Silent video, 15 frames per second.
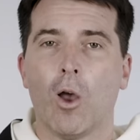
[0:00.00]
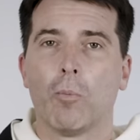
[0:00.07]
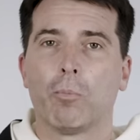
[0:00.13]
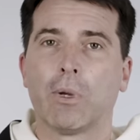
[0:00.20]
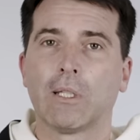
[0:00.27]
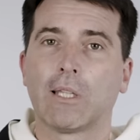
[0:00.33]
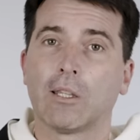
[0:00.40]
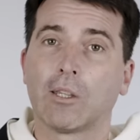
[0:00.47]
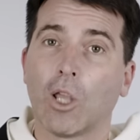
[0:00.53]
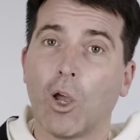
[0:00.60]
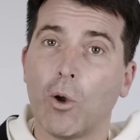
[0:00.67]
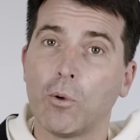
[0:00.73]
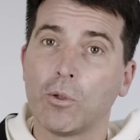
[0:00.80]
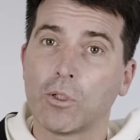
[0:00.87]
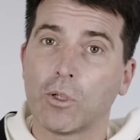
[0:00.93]
but that
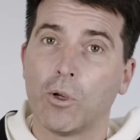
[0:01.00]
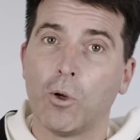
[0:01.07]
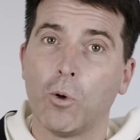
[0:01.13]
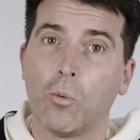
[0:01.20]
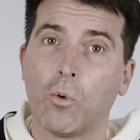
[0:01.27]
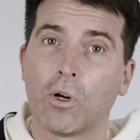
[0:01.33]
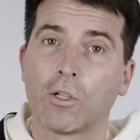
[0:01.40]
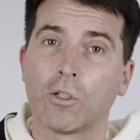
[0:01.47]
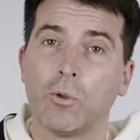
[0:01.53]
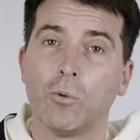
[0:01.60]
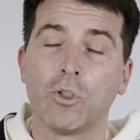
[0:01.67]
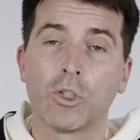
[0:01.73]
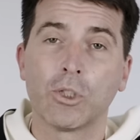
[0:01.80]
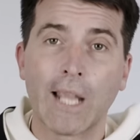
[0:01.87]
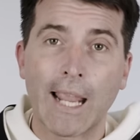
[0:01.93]
those who were to
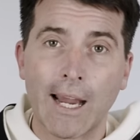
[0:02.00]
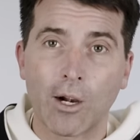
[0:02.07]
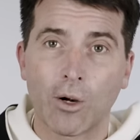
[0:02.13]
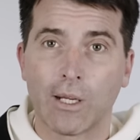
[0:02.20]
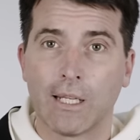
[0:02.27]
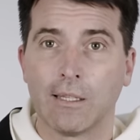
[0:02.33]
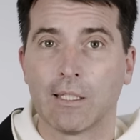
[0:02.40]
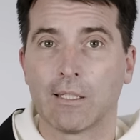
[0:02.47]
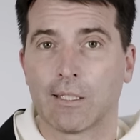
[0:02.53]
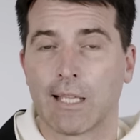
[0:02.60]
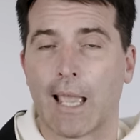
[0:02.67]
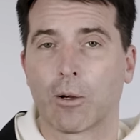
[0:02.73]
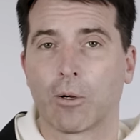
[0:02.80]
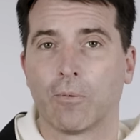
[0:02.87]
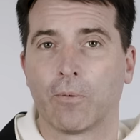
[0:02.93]
share in the
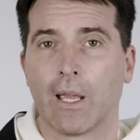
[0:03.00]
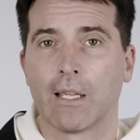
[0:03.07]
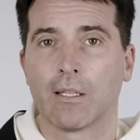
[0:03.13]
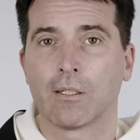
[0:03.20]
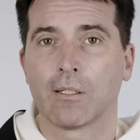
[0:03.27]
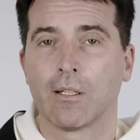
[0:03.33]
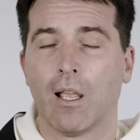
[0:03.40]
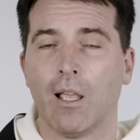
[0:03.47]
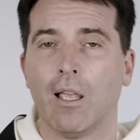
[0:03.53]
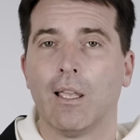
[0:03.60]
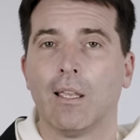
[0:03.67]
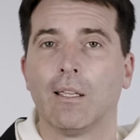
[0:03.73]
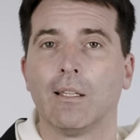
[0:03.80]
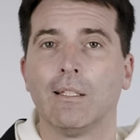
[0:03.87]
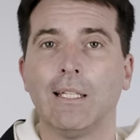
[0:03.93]
sacrifice
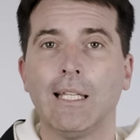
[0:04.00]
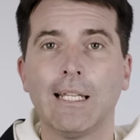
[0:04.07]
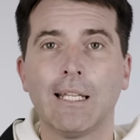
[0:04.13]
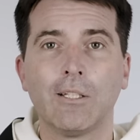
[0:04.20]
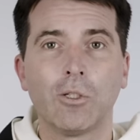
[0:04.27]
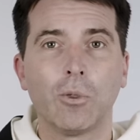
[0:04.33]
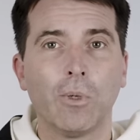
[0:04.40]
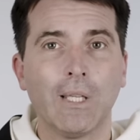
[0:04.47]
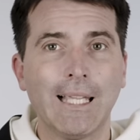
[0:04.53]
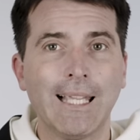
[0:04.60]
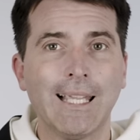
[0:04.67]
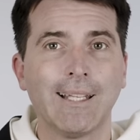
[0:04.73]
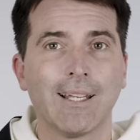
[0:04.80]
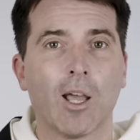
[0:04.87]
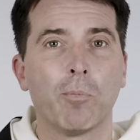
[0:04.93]
needed to
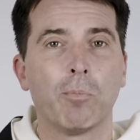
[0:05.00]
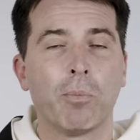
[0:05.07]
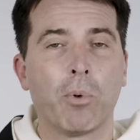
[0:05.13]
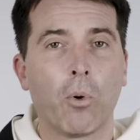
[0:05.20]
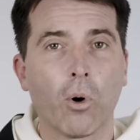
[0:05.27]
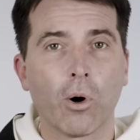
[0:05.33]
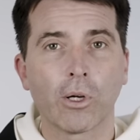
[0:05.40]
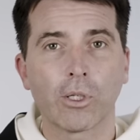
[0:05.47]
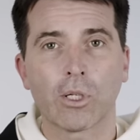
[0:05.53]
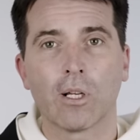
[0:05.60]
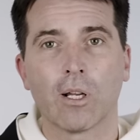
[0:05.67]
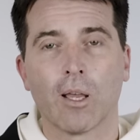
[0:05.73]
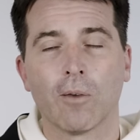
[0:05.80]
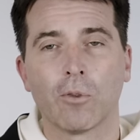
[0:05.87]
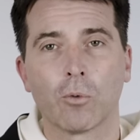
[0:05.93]
eat a
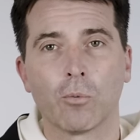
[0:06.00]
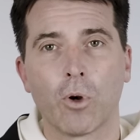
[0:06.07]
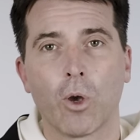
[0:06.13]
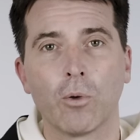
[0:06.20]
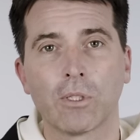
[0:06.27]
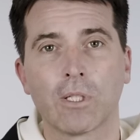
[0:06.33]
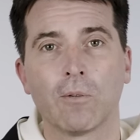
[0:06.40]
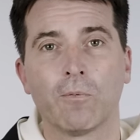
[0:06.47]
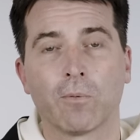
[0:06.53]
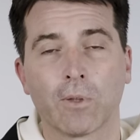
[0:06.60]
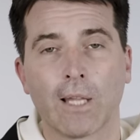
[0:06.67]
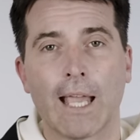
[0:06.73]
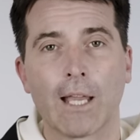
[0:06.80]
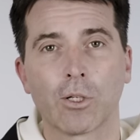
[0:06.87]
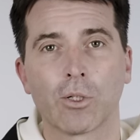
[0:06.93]
portion of the roasted
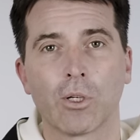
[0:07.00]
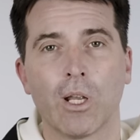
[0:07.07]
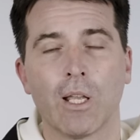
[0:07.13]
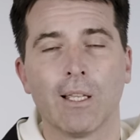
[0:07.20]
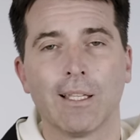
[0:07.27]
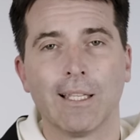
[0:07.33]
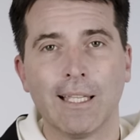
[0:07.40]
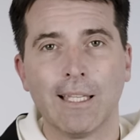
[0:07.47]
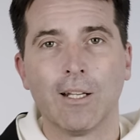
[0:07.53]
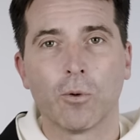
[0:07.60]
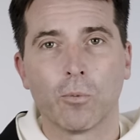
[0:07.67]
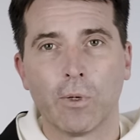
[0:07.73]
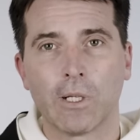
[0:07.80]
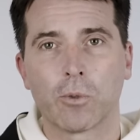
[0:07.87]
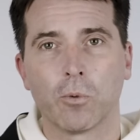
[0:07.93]
flesh in a
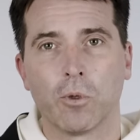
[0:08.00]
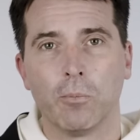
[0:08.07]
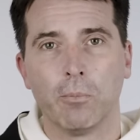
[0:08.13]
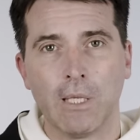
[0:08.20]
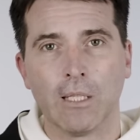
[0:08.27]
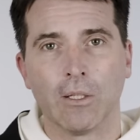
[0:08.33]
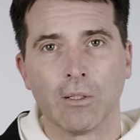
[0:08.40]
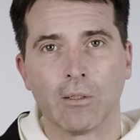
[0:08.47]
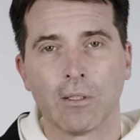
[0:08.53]
ritual meal.